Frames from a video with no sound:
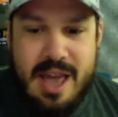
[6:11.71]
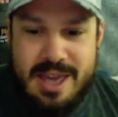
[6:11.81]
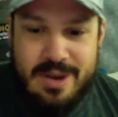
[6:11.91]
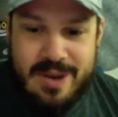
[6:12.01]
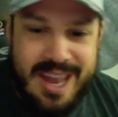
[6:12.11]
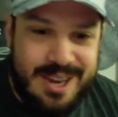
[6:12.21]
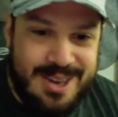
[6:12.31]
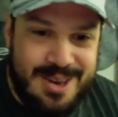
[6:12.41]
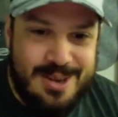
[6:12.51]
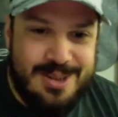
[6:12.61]
You can
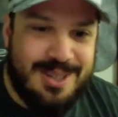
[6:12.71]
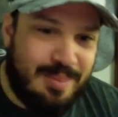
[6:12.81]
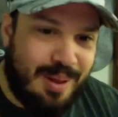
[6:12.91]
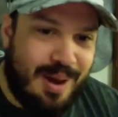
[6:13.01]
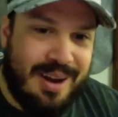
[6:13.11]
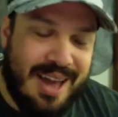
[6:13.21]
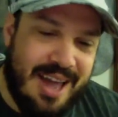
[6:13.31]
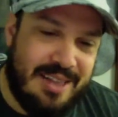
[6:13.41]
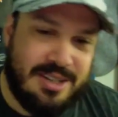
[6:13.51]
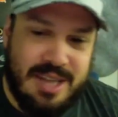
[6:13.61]
use the block
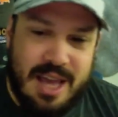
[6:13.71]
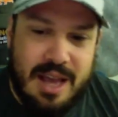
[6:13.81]
headers.